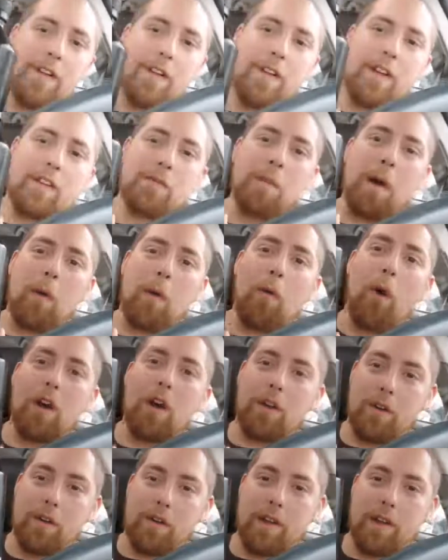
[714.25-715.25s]
That's my
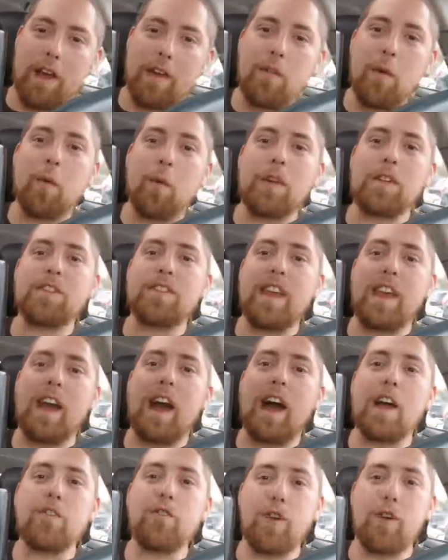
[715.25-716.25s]
water. Everyone stay
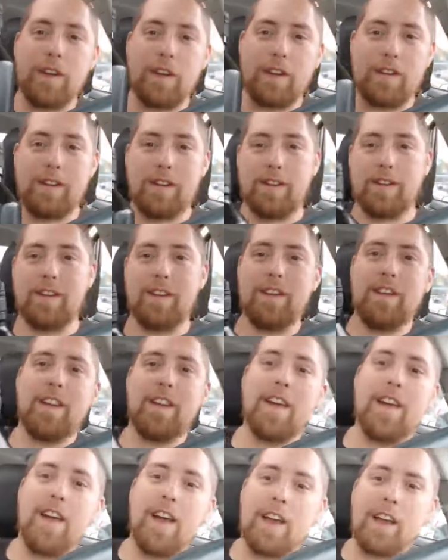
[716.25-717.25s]
hydrated.
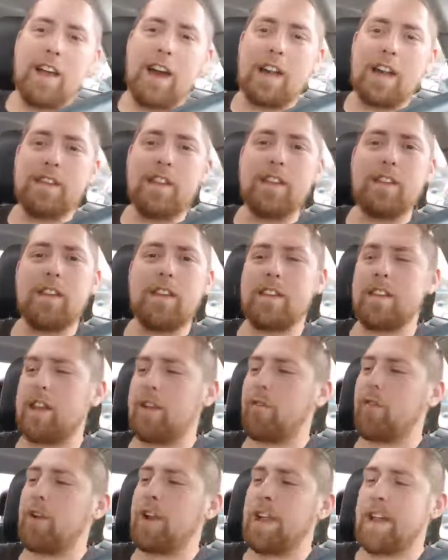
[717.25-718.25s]
Got this, I think,
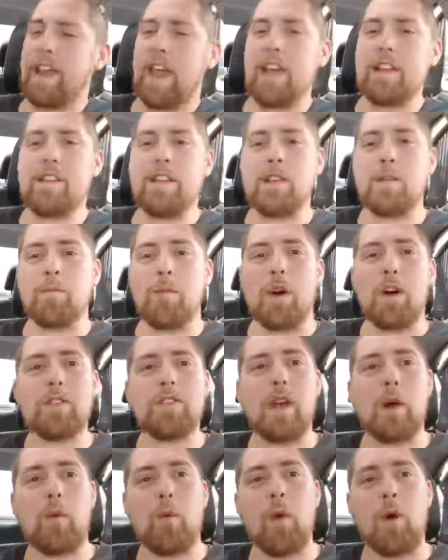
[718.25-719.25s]
for like $18
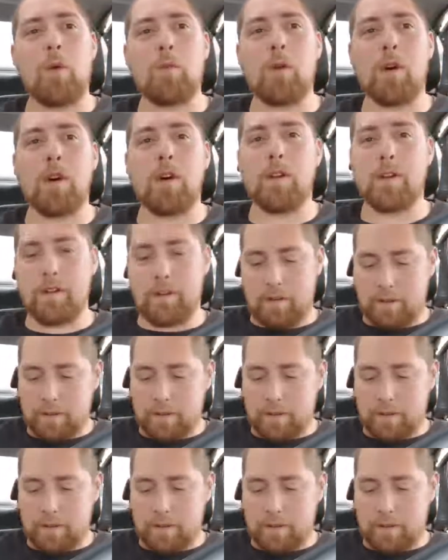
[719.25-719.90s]
at Walmart.